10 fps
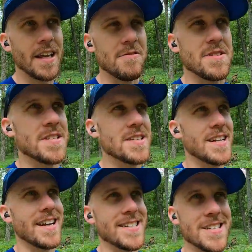It was just
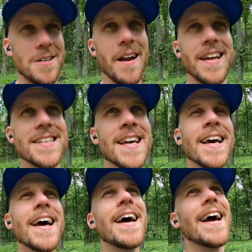kind of strange.
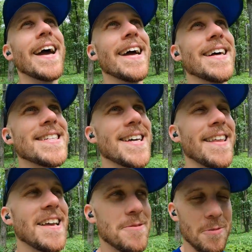And
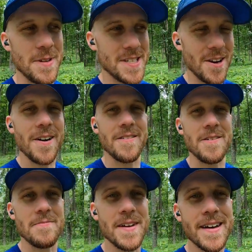that's when we saw
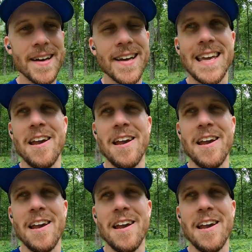them.